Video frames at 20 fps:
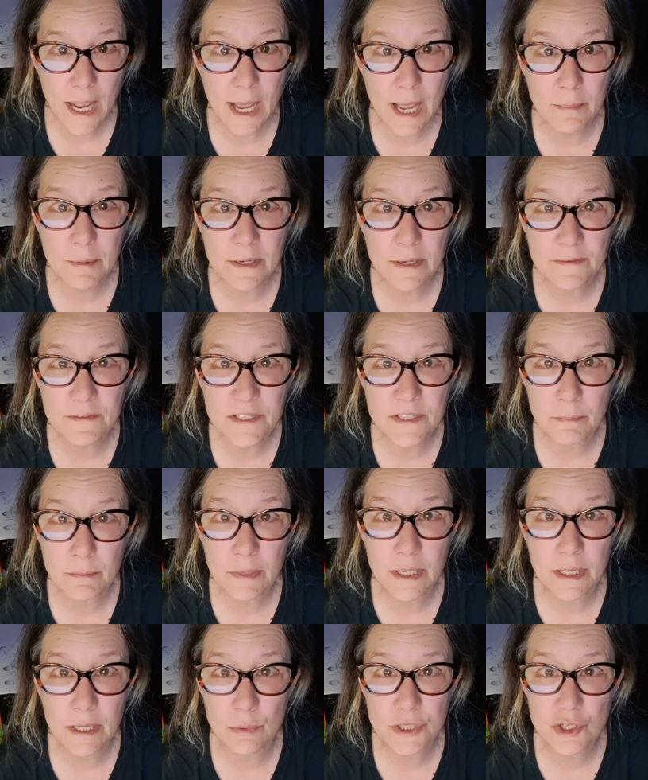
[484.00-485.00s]
happen if
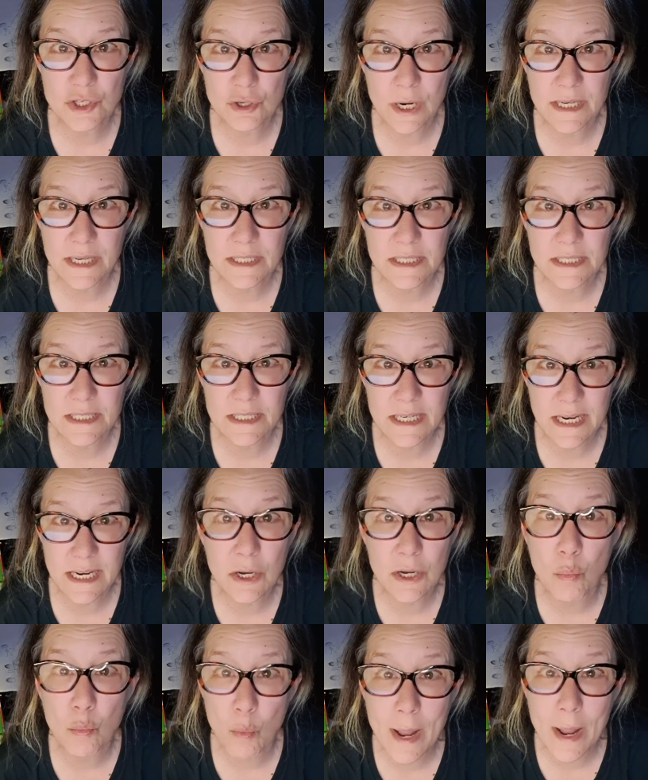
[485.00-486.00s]
somebody was trying to
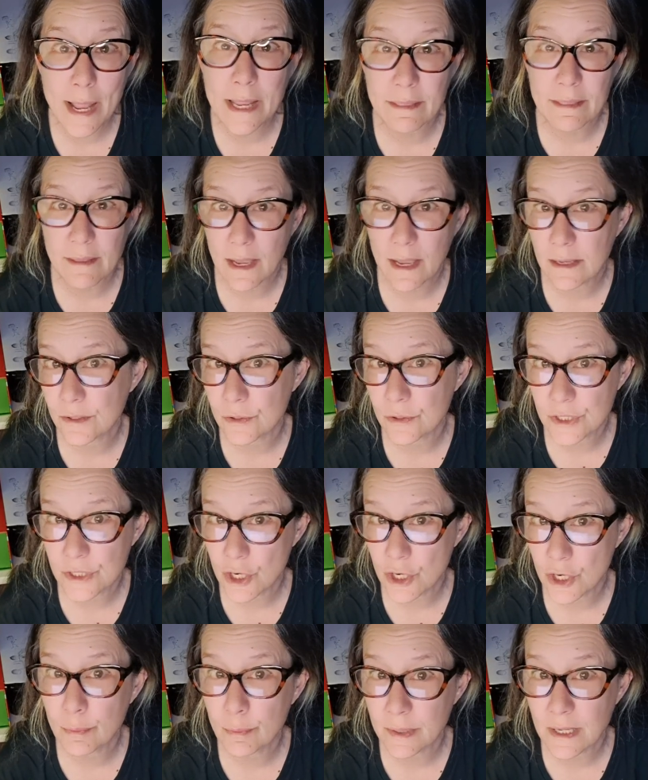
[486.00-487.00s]
take away that
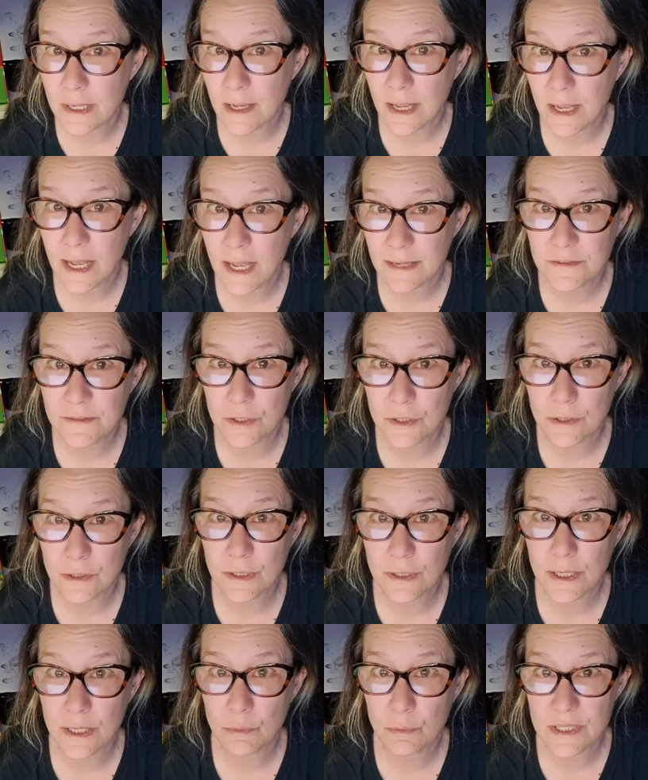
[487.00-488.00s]
utopia
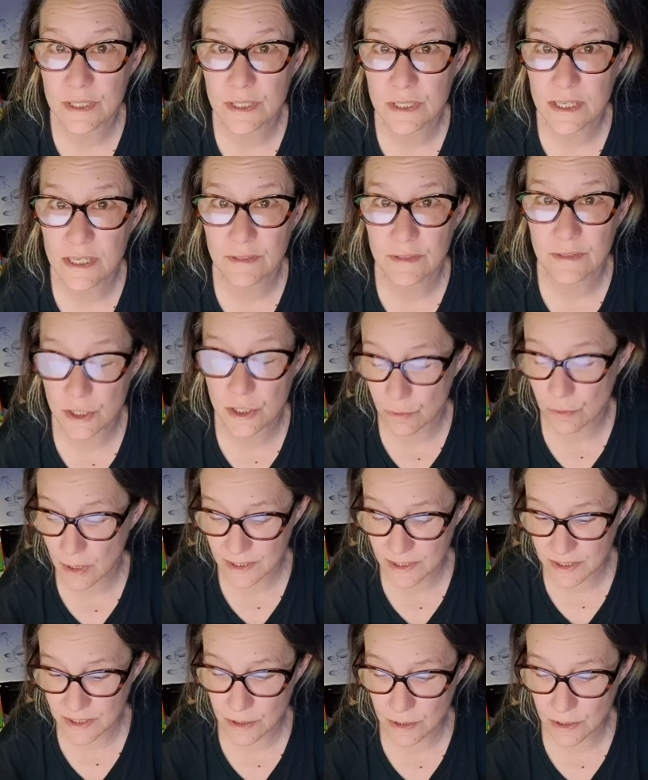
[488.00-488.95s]
after it was given to us?